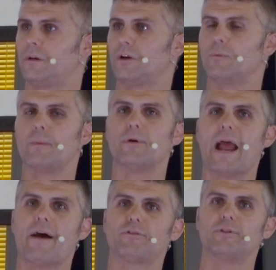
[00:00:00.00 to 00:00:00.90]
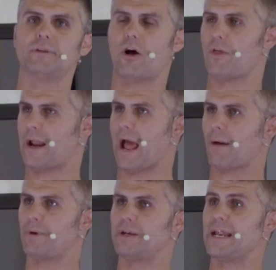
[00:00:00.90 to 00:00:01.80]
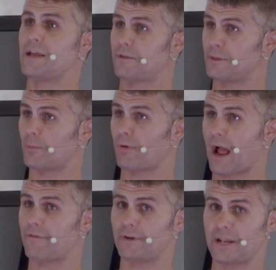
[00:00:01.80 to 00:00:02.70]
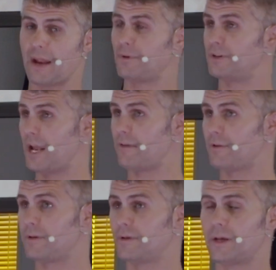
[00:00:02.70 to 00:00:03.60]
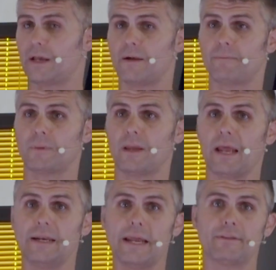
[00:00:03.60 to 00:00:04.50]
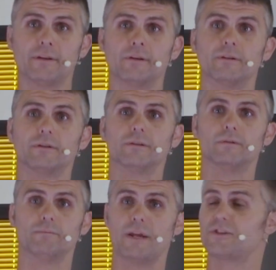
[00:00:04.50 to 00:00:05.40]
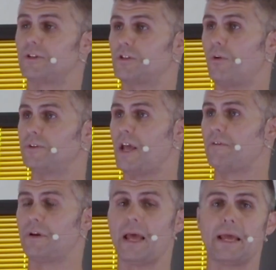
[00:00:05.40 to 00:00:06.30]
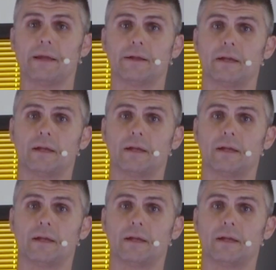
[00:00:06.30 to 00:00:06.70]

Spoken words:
Remember, after all that happened, Nathan the prophet came to David, and Nathan basically told David, hey,